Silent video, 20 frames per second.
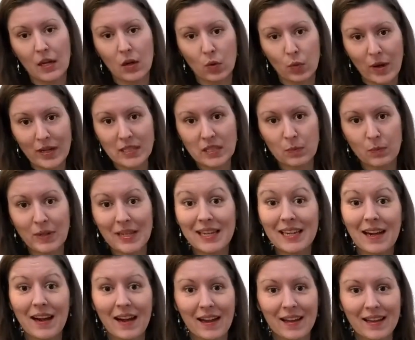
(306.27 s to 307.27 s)
a recipe,
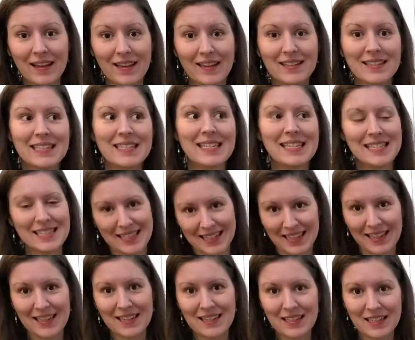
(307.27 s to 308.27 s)
I can season
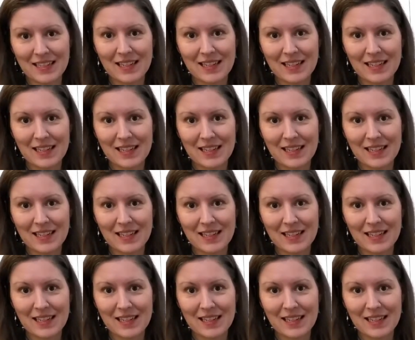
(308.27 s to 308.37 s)
it